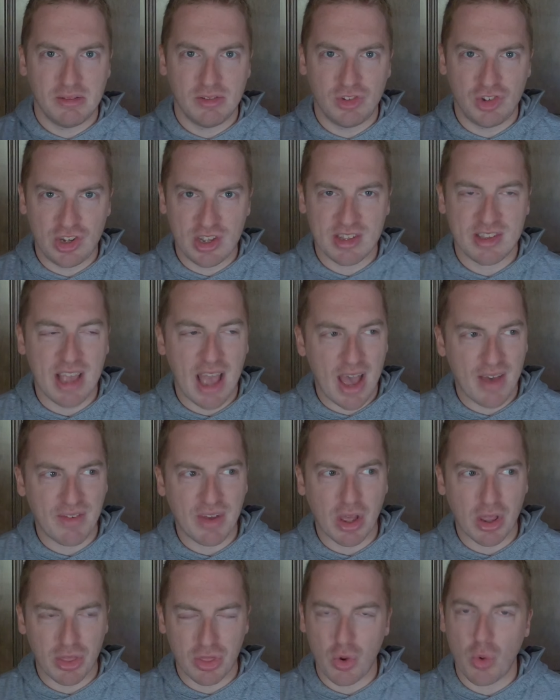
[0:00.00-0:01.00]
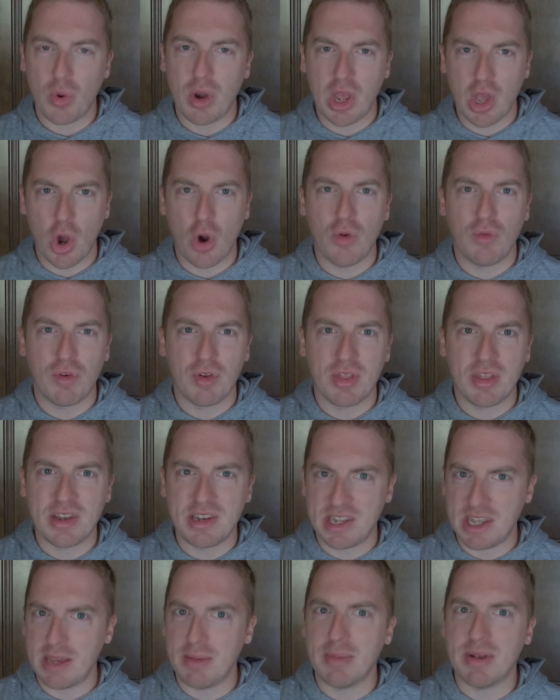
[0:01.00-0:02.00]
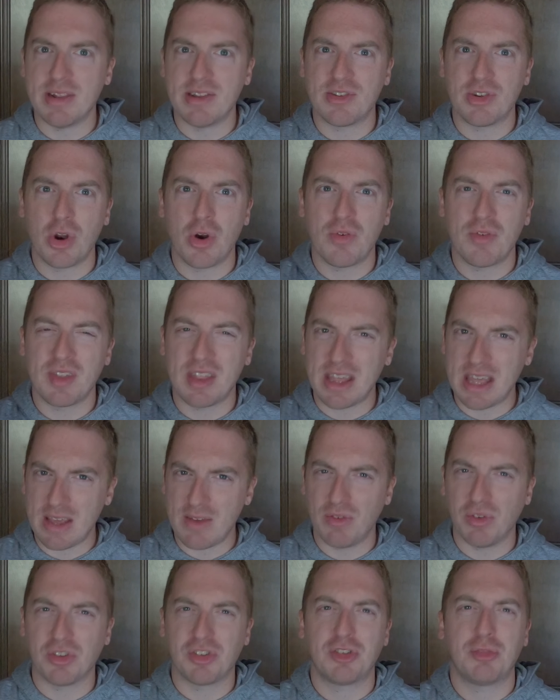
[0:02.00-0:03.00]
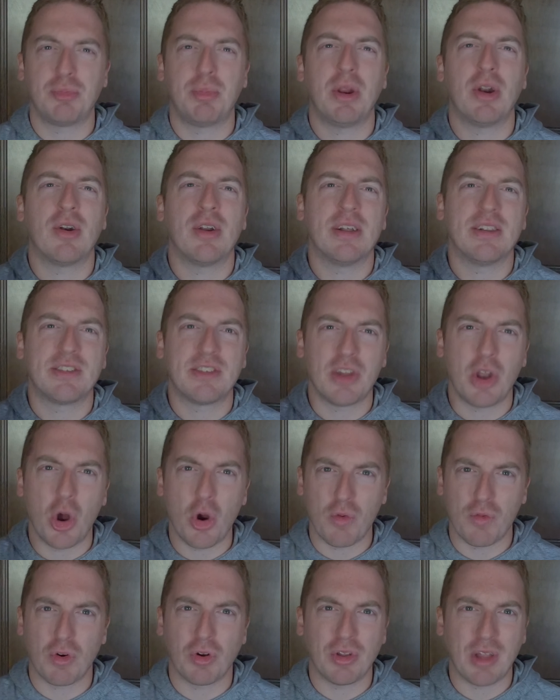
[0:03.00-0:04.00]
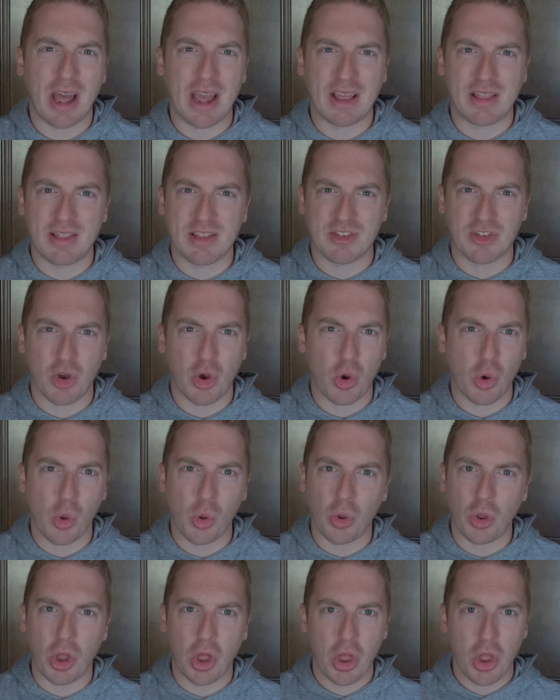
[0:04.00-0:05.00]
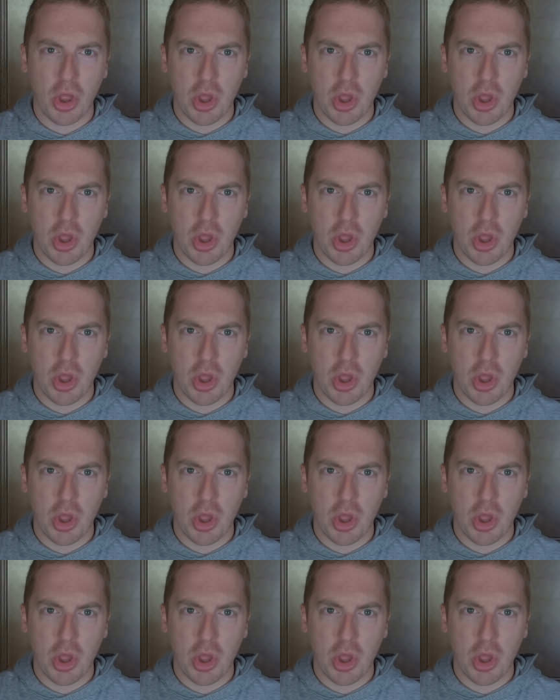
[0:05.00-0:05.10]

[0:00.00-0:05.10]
Jesus having authority over the demons and over the evil spirits and over this whole